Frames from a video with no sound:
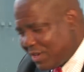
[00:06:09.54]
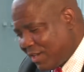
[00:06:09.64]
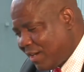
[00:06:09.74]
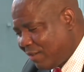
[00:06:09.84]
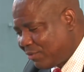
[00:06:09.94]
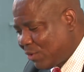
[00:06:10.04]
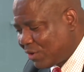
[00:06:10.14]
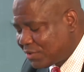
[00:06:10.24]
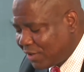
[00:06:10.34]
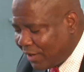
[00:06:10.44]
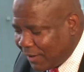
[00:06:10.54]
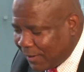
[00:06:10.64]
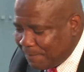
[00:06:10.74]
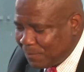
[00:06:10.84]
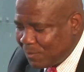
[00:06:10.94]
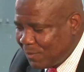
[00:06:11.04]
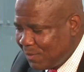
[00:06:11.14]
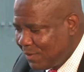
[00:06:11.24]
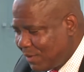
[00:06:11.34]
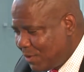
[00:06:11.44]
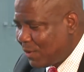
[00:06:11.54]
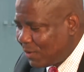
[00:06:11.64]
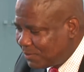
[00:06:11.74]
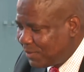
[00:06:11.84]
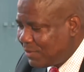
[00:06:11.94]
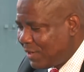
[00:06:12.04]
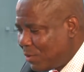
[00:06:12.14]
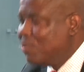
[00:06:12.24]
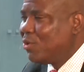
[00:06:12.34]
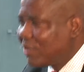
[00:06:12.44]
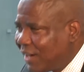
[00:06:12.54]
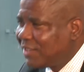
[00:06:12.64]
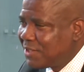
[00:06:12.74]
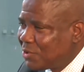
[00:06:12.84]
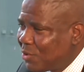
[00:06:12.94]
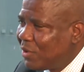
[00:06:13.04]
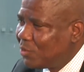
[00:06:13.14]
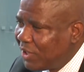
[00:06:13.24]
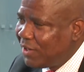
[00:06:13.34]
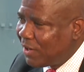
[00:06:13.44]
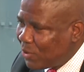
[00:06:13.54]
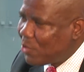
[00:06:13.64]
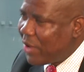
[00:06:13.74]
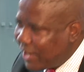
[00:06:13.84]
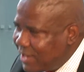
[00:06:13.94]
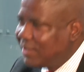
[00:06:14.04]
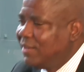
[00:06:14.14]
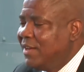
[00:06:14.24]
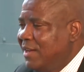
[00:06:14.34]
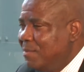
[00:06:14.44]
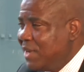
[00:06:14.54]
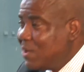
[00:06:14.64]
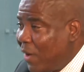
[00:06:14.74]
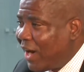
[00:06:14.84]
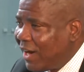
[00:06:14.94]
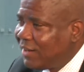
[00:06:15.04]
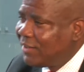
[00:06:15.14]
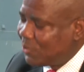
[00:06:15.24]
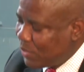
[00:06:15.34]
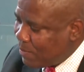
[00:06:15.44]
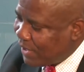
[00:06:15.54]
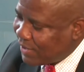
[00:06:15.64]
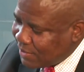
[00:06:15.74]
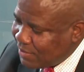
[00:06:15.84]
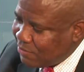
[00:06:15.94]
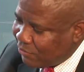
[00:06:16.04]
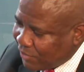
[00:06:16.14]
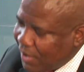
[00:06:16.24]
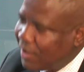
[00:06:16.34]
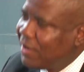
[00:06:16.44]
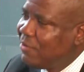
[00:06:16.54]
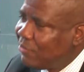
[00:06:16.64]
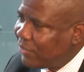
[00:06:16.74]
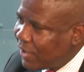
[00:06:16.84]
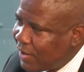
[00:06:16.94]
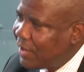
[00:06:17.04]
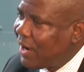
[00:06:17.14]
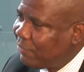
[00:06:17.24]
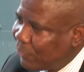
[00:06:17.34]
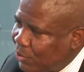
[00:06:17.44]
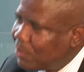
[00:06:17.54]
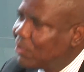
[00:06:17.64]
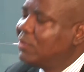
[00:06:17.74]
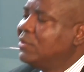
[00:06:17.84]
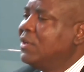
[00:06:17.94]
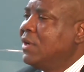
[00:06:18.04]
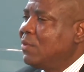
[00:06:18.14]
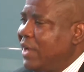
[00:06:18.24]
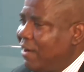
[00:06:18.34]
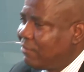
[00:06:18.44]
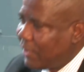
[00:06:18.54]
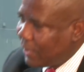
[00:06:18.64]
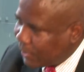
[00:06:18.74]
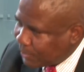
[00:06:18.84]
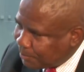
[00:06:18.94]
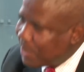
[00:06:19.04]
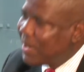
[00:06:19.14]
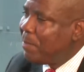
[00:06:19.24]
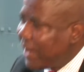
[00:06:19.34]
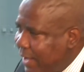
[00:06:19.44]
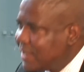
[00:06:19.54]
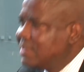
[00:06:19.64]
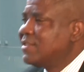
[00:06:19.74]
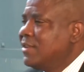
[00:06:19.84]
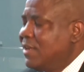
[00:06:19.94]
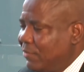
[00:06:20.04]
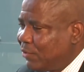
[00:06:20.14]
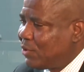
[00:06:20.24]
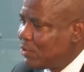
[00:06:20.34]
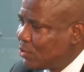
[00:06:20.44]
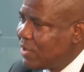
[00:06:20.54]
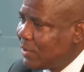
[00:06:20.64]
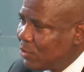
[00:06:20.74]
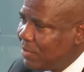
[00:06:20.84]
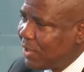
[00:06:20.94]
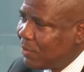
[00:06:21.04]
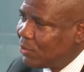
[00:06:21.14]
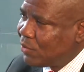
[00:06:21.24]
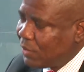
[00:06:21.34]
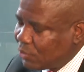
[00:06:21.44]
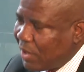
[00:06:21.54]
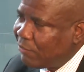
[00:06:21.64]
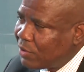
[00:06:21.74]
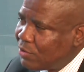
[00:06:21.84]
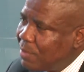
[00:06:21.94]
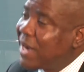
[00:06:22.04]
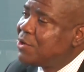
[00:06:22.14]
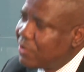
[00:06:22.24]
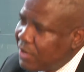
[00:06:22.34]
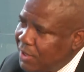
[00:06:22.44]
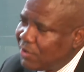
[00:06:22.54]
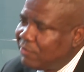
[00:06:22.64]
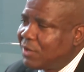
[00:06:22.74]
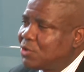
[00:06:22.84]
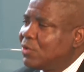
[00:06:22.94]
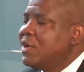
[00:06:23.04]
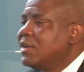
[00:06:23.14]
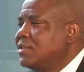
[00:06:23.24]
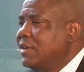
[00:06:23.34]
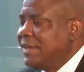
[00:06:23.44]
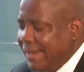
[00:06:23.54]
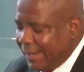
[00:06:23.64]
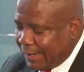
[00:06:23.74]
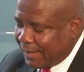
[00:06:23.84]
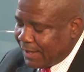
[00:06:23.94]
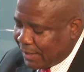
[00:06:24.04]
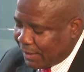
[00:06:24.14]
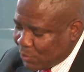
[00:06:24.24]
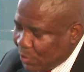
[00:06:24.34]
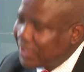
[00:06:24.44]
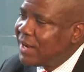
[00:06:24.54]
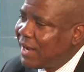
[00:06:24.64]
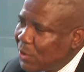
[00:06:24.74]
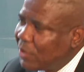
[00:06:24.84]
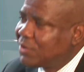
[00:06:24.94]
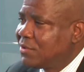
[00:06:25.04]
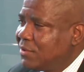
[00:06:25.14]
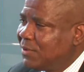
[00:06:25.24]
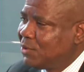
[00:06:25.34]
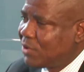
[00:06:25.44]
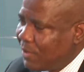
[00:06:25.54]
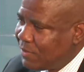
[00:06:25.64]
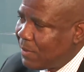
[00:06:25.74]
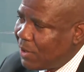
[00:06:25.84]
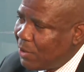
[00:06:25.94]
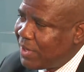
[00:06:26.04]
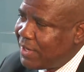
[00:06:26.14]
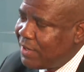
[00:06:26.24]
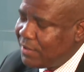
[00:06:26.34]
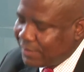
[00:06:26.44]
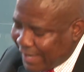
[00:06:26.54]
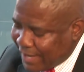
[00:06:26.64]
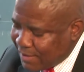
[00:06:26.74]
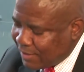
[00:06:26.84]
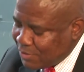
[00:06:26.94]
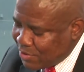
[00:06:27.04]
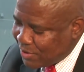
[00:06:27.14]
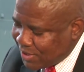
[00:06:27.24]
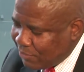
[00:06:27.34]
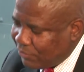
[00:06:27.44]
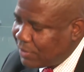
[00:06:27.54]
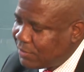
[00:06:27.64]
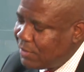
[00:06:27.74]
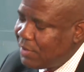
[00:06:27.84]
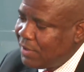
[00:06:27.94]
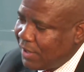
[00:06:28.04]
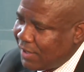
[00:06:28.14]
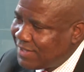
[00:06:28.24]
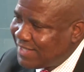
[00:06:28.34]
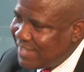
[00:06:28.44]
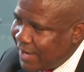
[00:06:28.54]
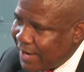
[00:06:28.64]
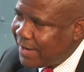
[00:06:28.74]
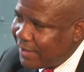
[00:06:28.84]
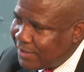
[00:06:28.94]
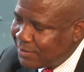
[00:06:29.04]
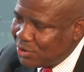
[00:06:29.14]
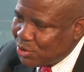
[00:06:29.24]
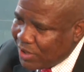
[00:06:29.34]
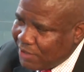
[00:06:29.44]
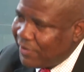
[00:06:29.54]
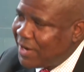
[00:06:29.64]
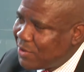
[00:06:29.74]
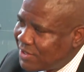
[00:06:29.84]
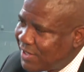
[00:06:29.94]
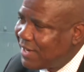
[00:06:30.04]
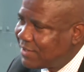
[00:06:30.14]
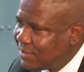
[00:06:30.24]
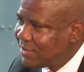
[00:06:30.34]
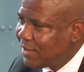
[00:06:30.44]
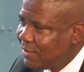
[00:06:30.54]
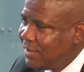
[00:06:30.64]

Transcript: there are, of course, uh, you know, little bureaucracy, so we, we're waiting. Meanwhile, we make it very, very affordable. We have uh, payment plans for the student to be able to, to afford. The majority of our students uh, are working adults. Some of them are already in the nursing field. Uh, CNA, Certified Nursing Assistant.